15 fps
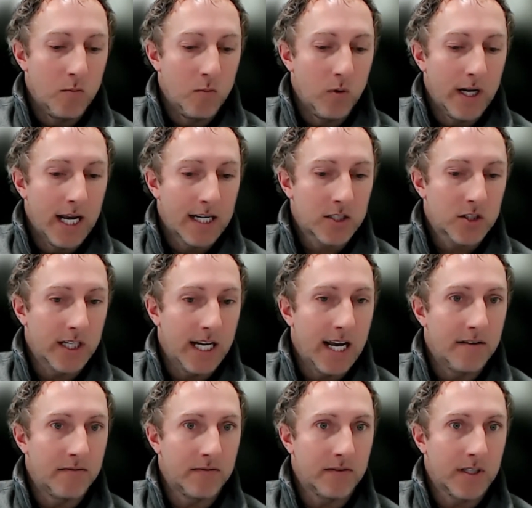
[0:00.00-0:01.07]
we actually
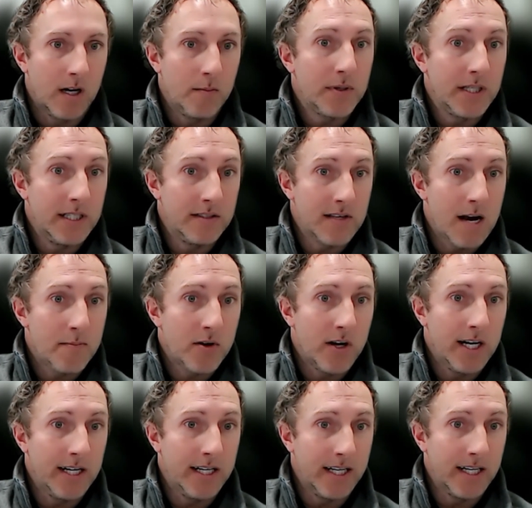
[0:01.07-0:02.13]
have companies
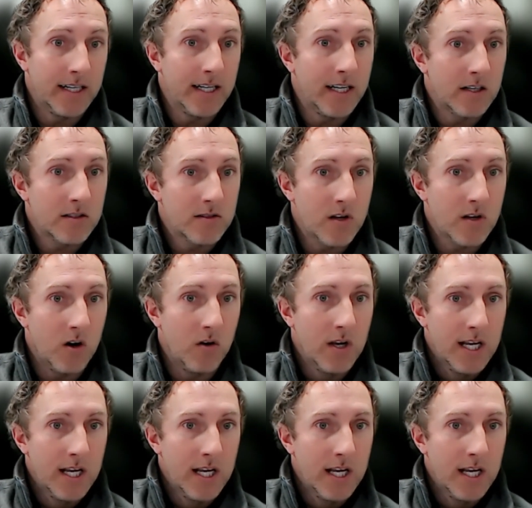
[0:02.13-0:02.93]
operating in here. So